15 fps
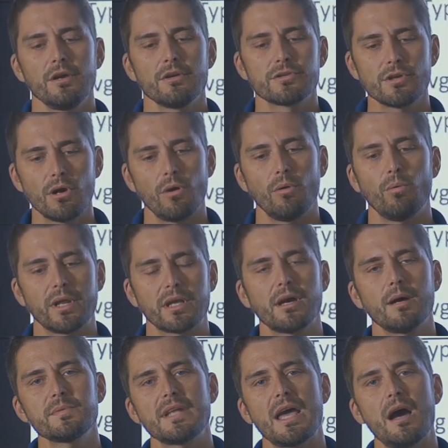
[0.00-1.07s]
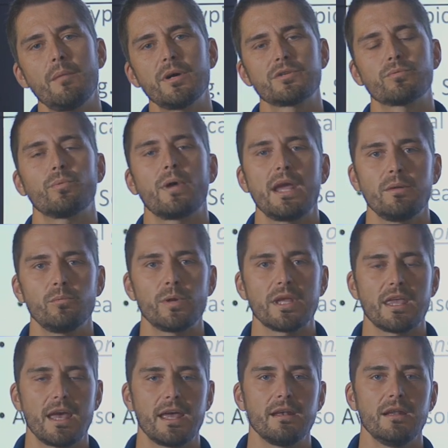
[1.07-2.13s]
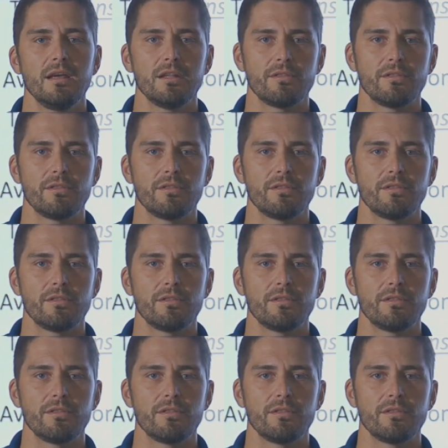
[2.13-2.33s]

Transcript: So when it comes to how much rain we get